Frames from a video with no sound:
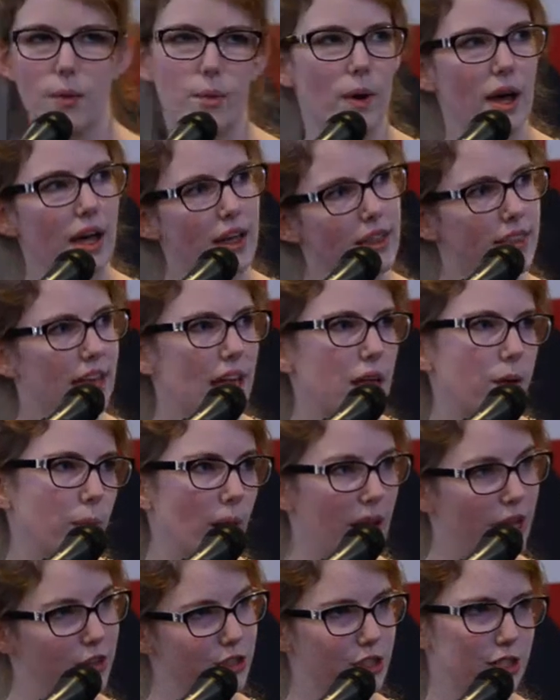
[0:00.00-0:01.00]
Well then,
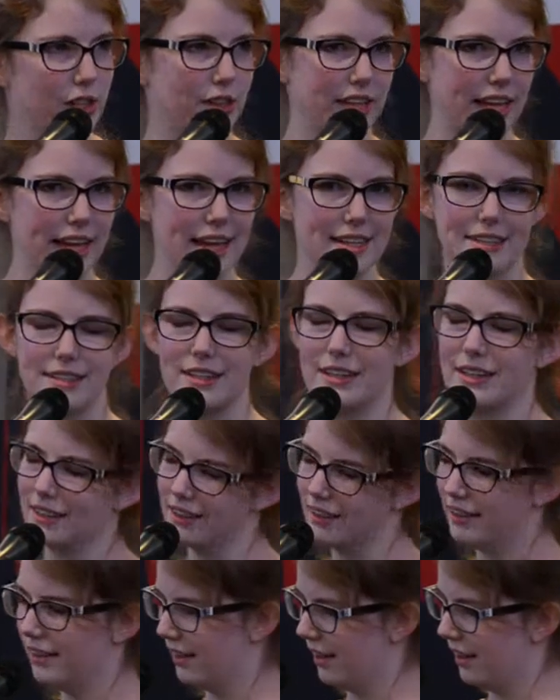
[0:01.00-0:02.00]
why don't you know the
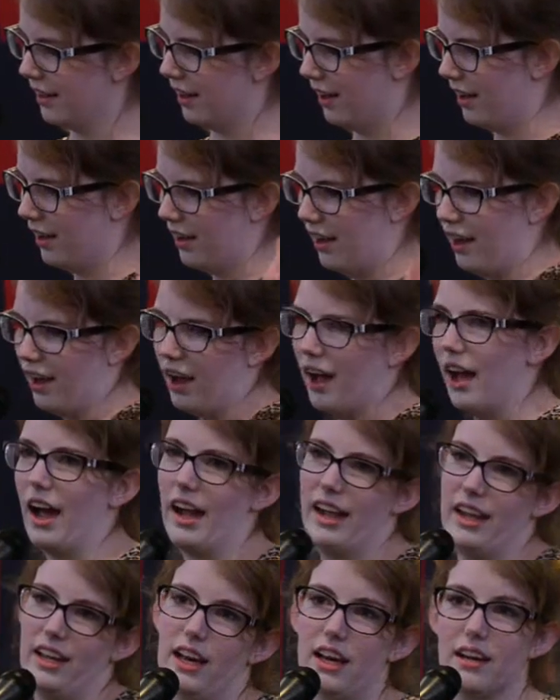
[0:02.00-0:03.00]
answer? I
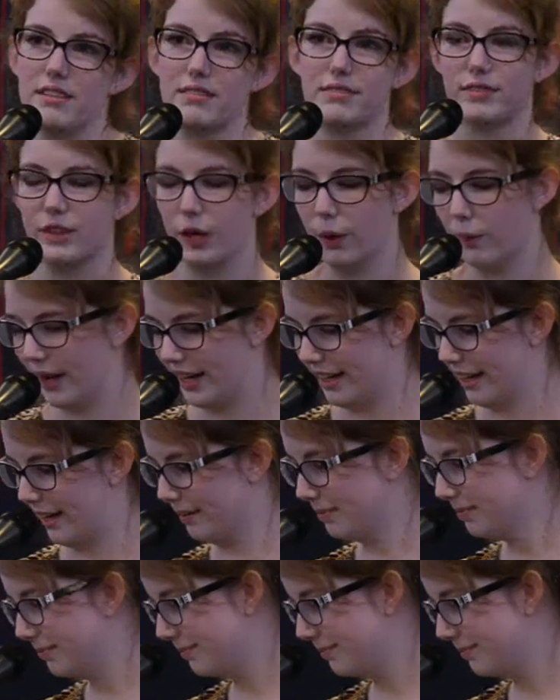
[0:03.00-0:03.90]
have no idea.